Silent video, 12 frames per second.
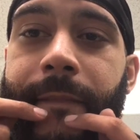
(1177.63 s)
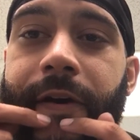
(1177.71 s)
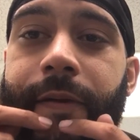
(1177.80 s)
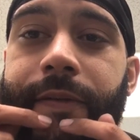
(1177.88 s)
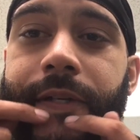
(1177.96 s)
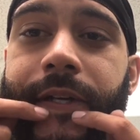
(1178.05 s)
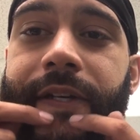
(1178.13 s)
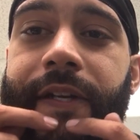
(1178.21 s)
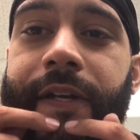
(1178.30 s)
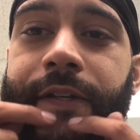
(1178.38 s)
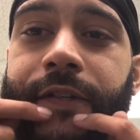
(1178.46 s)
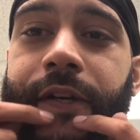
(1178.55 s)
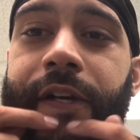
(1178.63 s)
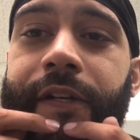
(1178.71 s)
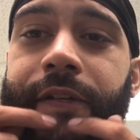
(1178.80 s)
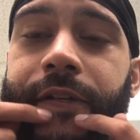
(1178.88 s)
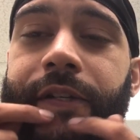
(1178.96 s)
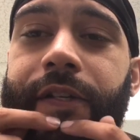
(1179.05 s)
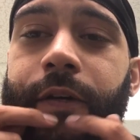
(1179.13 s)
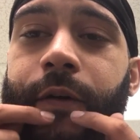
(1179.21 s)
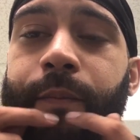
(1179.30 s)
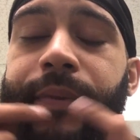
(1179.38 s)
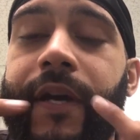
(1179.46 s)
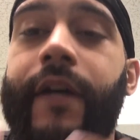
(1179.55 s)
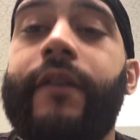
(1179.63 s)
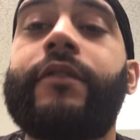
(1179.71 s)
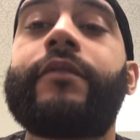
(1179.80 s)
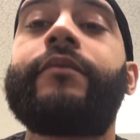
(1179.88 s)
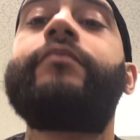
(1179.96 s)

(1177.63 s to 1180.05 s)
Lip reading: Upside down triangle on the soul patch.